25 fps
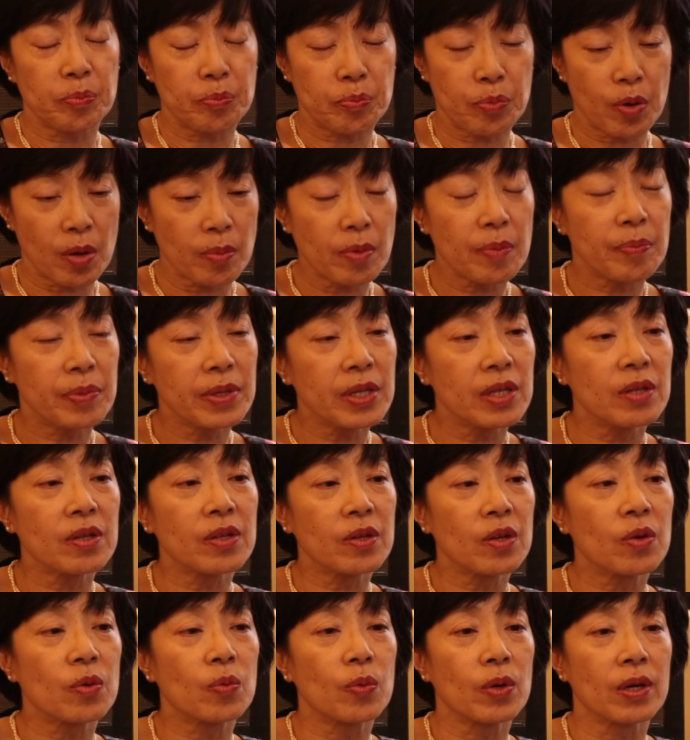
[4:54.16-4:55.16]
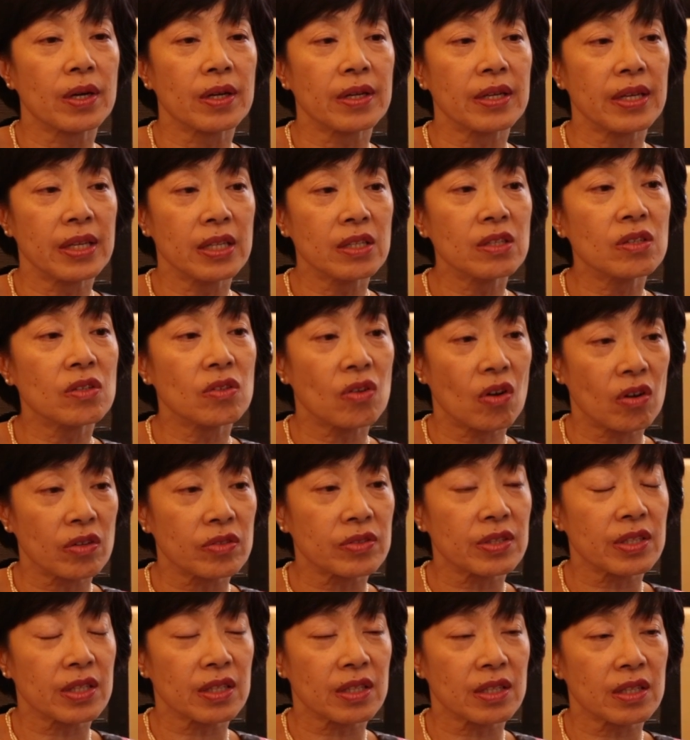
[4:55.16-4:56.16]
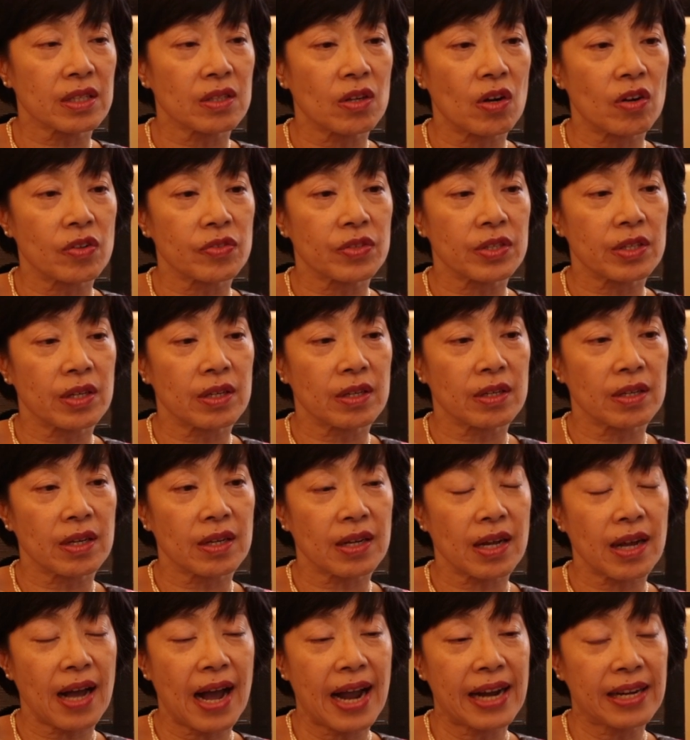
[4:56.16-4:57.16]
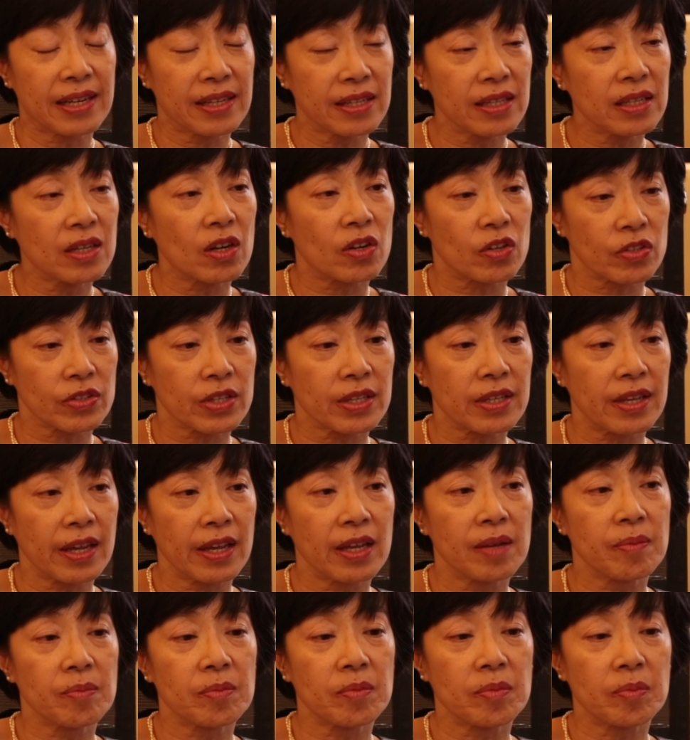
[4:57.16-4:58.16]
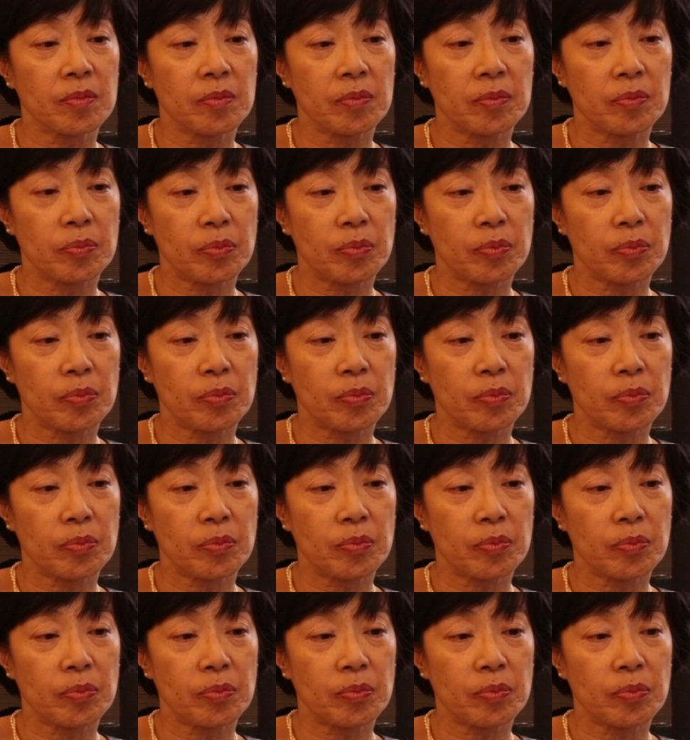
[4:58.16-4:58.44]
probably were in on the idea or on the game,